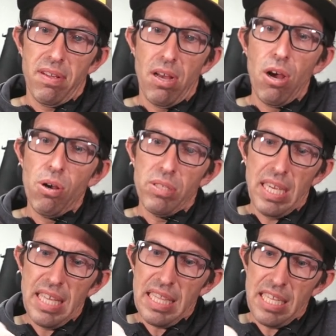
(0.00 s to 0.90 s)
hose,
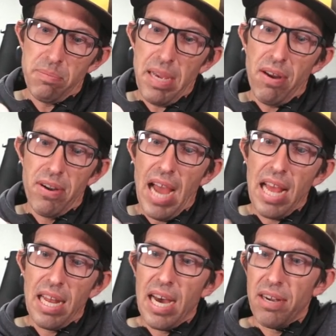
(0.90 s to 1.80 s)
I think that's made out, or
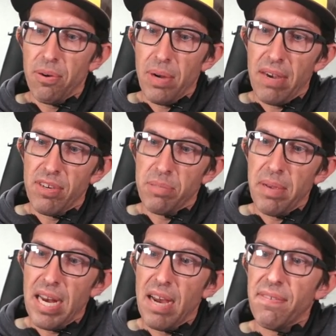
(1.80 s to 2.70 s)
nylon or whatever it's
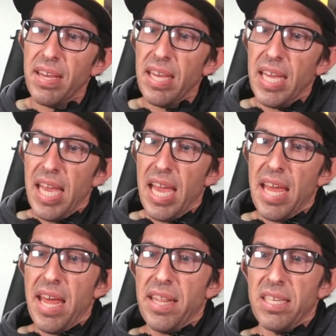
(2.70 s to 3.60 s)
made of.
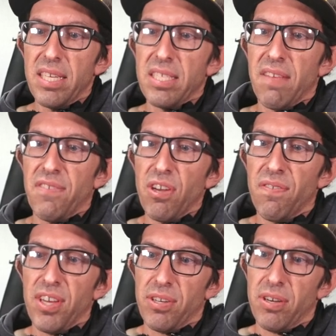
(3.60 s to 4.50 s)
And this is the fuel
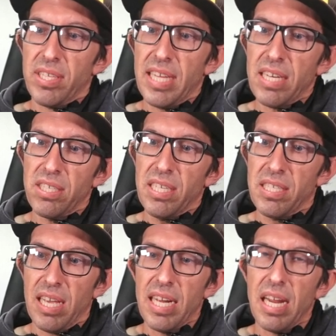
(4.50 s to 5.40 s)
filter. It's actually
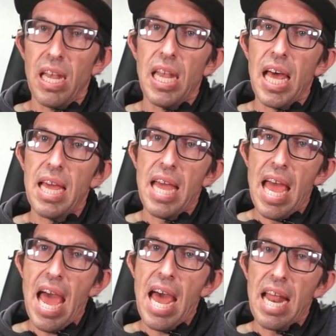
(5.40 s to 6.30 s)
designed to
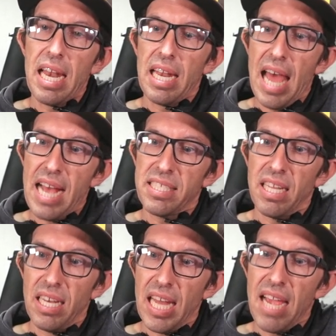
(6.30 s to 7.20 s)
last
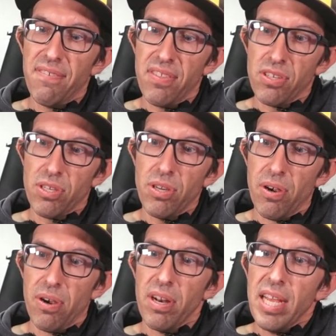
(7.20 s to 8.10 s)
the life of the
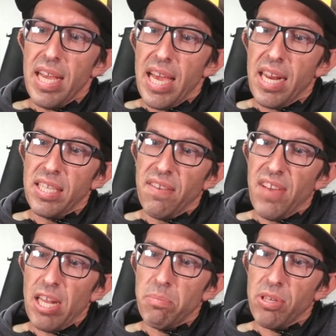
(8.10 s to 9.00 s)
scooter. It is
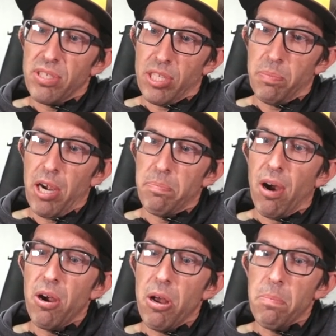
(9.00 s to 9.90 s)
available as a spare
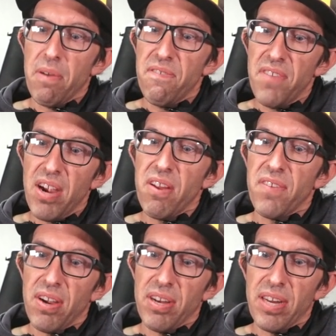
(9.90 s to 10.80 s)
part, but very,
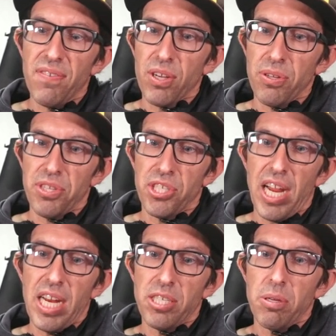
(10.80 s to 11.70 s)
very difficult to
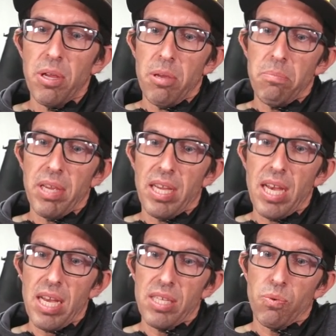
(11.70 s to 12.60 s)
change
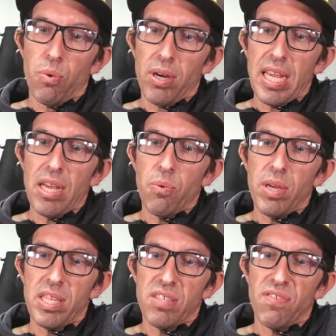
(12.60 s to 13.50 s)
because working
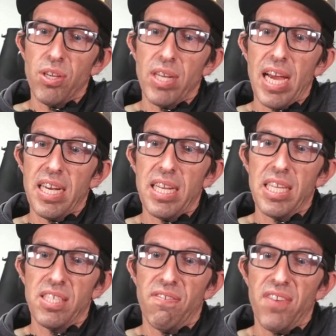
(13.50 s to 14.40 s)
with this fuel line
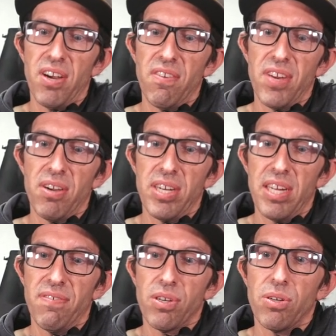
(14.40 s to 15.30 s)
is very, very
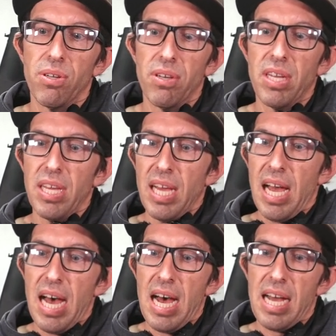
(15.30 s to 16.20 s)
difficult.
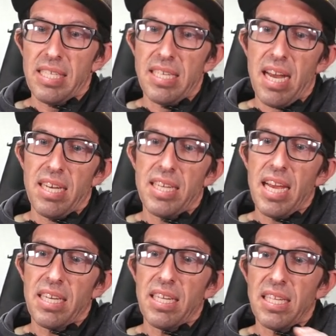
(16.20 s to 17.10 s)
Uh, it's not
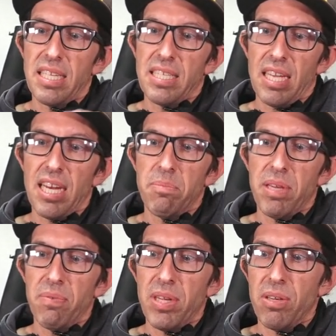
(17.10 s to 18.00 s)
technically designed to
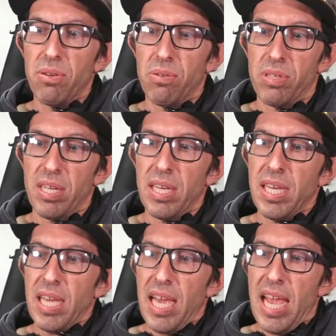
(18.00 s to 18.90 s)
be reused.
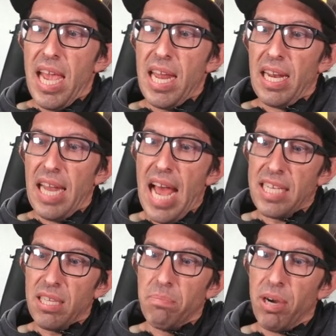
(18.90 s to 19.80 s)
And the
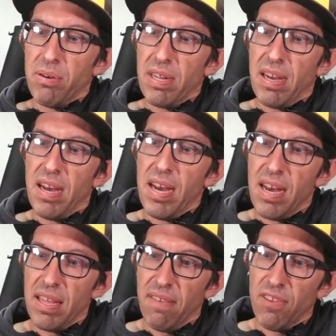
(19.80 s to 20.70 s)
last component
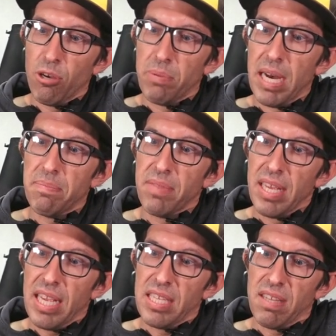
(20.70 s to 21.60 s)
of the fuel pump
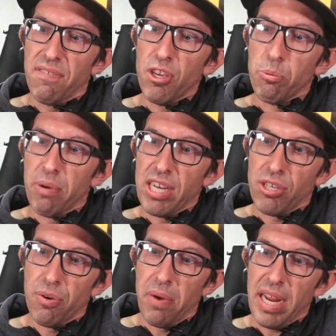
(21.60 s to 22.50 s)
is the fuel
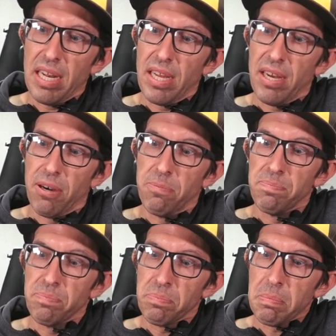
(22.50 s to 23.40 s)
pressure regulator.
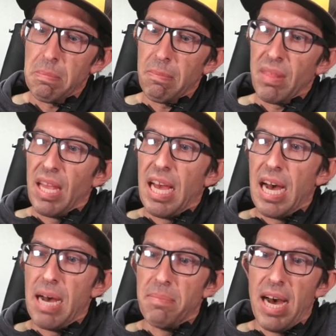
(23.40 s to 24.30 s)

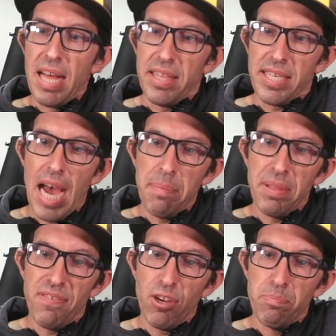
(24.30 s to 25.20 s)
Um, on the top
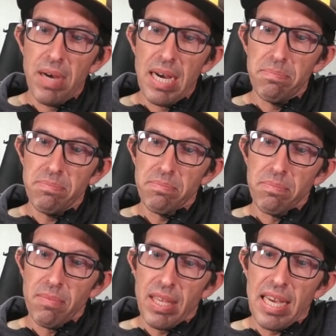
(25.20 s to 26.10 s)
of the fuel pump,
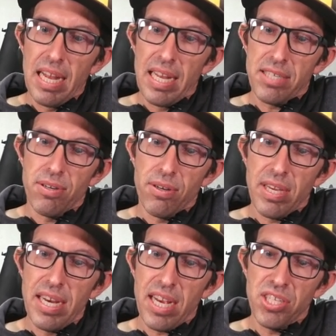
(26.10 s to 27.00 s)
got electrical
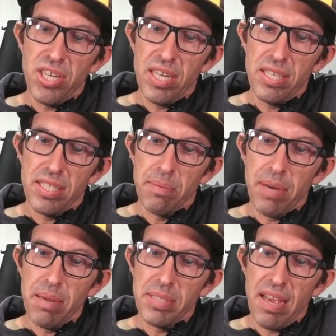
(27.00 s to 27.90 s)
connection.
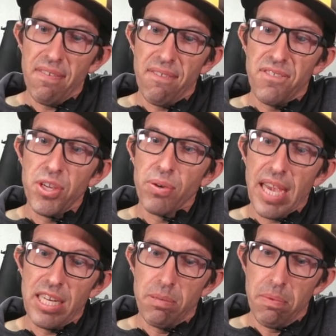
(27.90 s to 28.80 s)
Sometimes they have a fuel
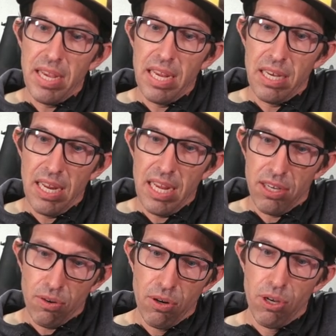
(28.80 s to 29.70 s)
gauge in
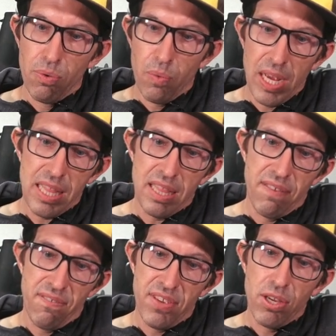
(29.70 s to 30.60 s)
integral with
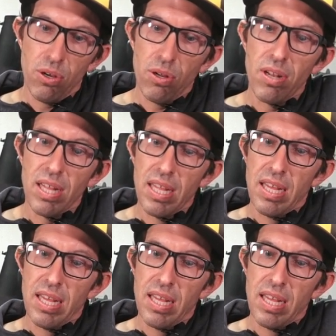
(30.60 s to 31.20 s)
the fuel